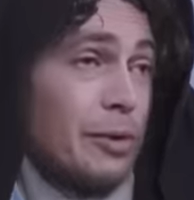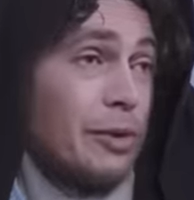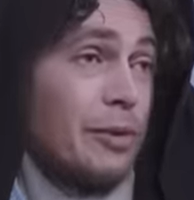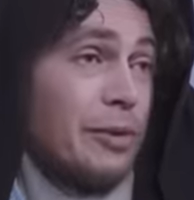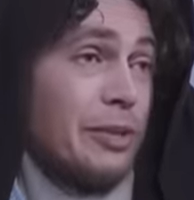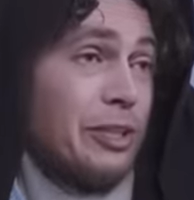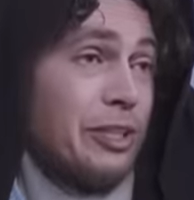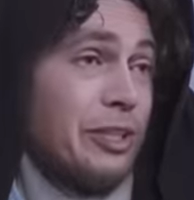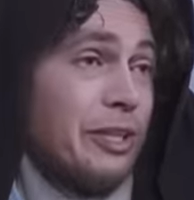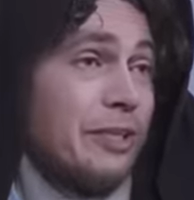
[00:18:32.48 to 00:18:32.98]
of
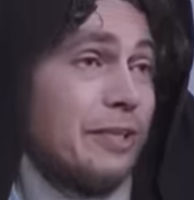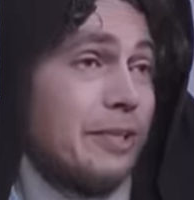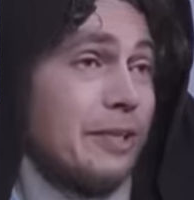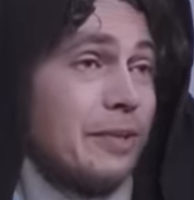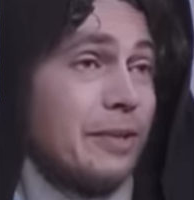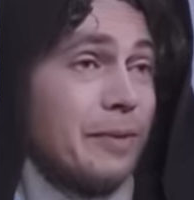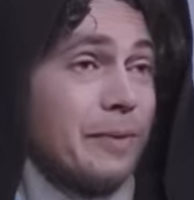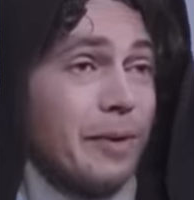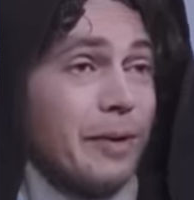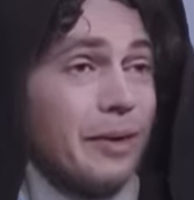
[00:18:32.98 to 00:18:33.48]
the chase, I
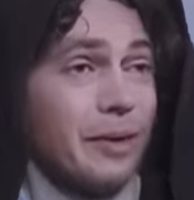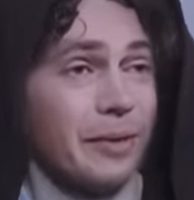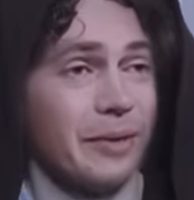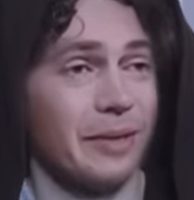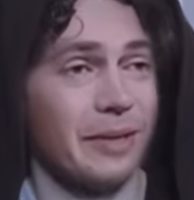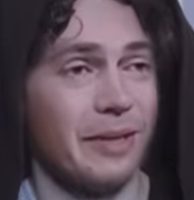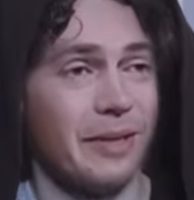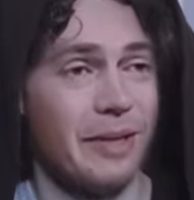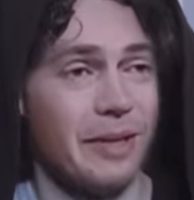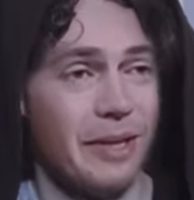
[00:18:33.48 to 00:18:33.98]

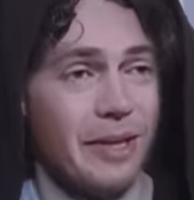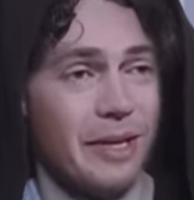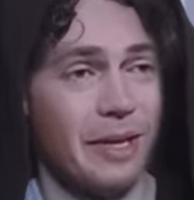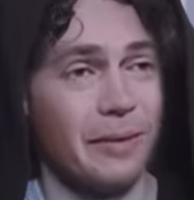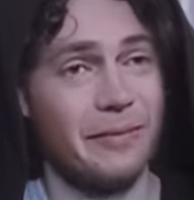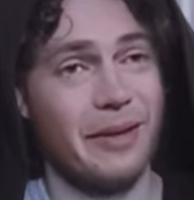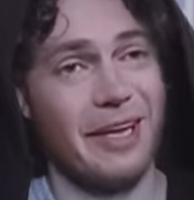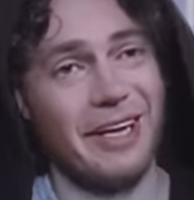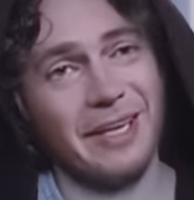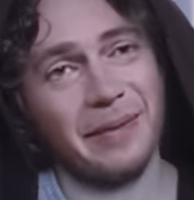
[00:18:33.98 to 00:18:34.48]
suppose.
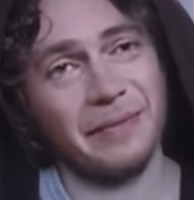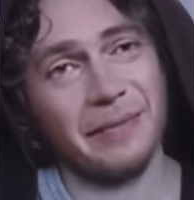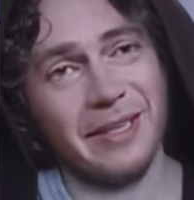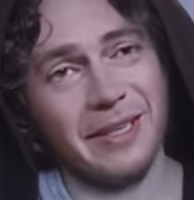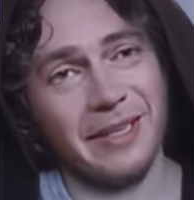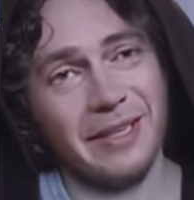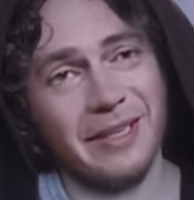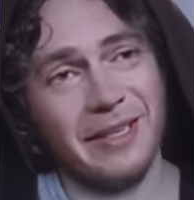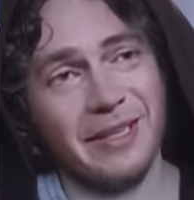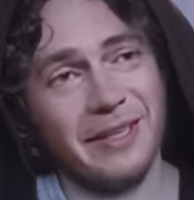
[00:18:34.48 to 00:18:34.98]

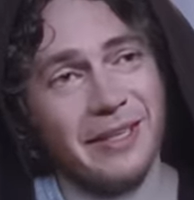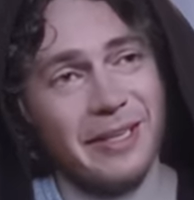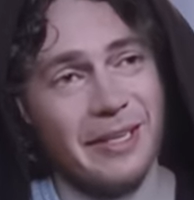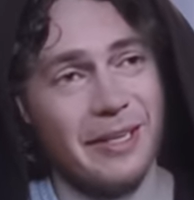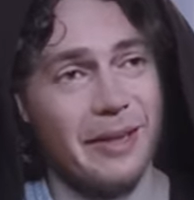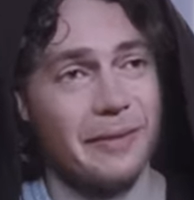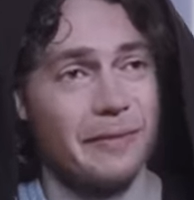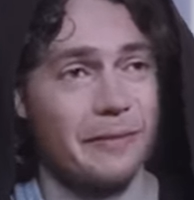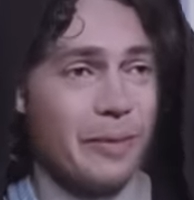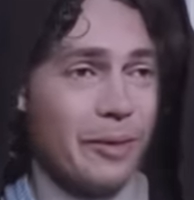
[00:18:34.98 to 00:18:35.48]
Padme,
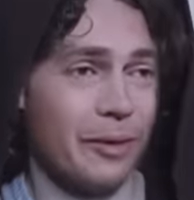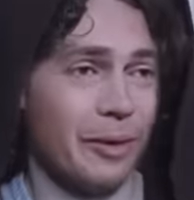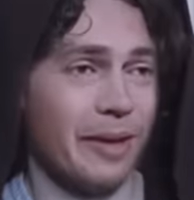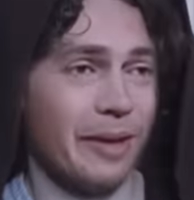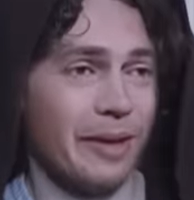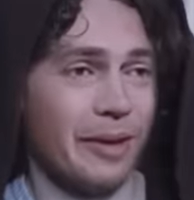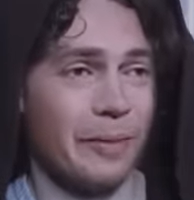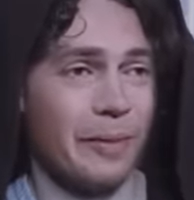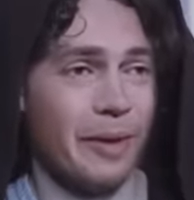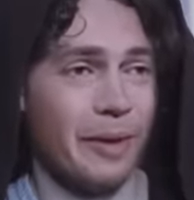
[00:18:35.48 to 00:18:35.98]

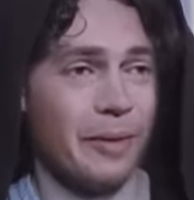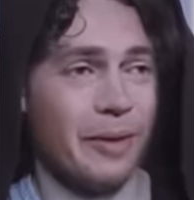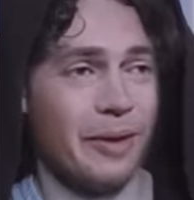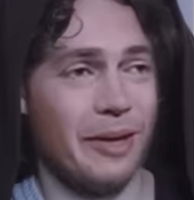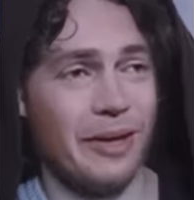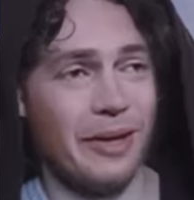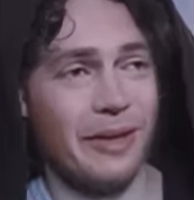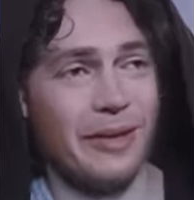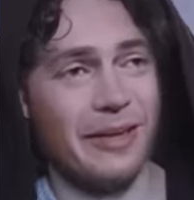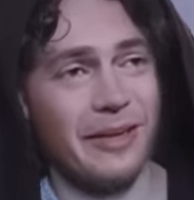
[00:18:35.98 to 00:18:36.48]
burning
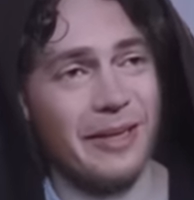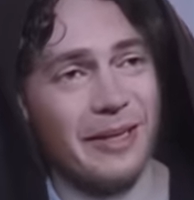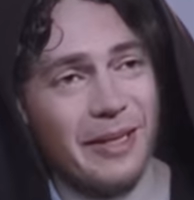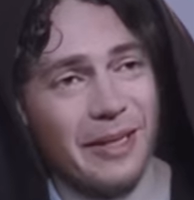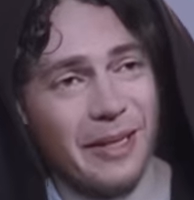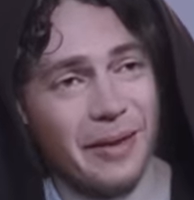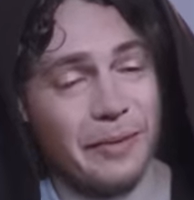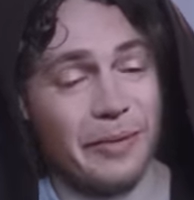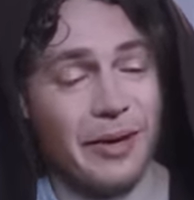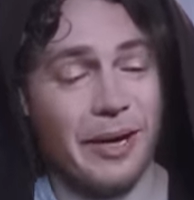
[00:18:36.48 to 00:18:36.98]
Obi-Wan,
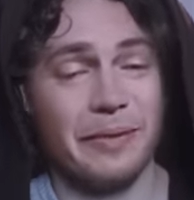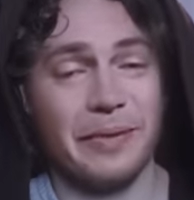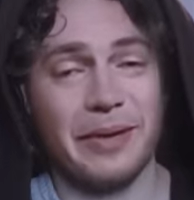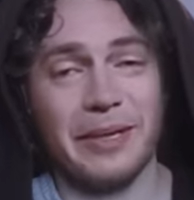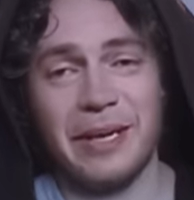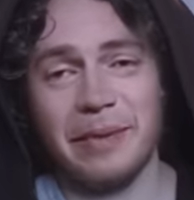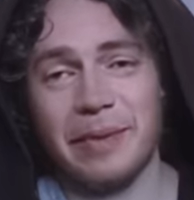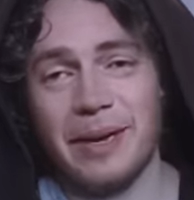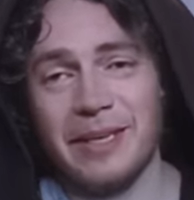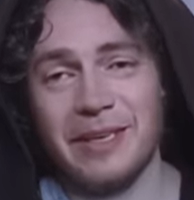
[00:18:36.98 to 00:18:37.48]

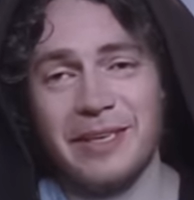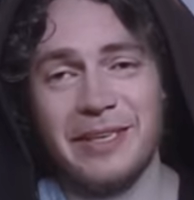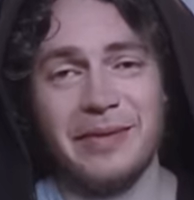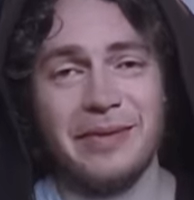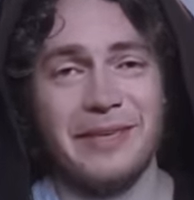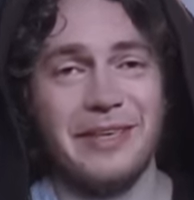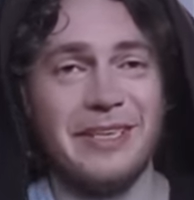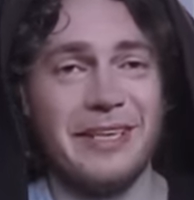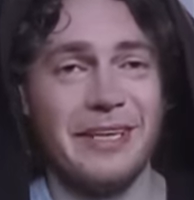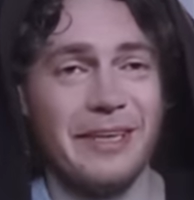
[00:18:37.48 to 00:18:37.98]
primetime
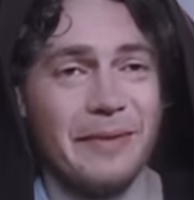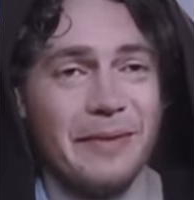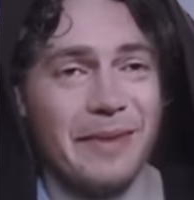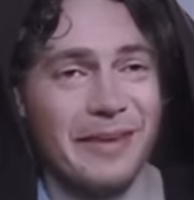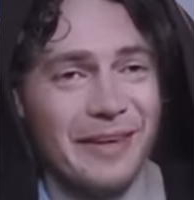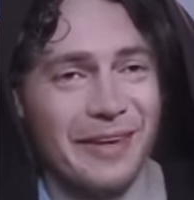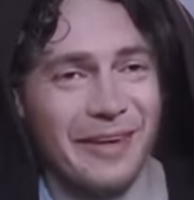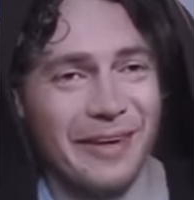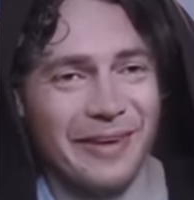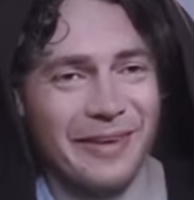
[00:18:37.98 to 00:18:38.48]
ITV game
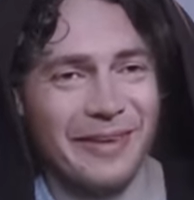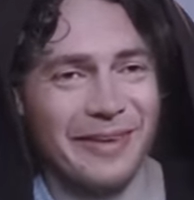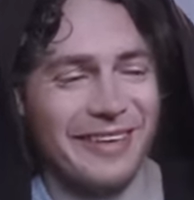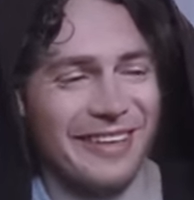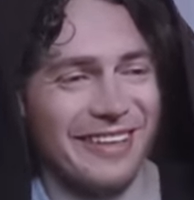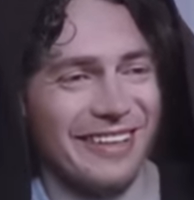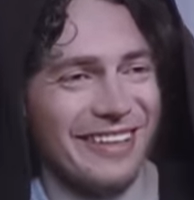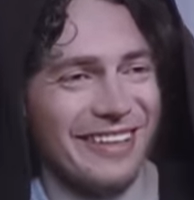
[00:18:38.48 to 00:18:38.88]
shows.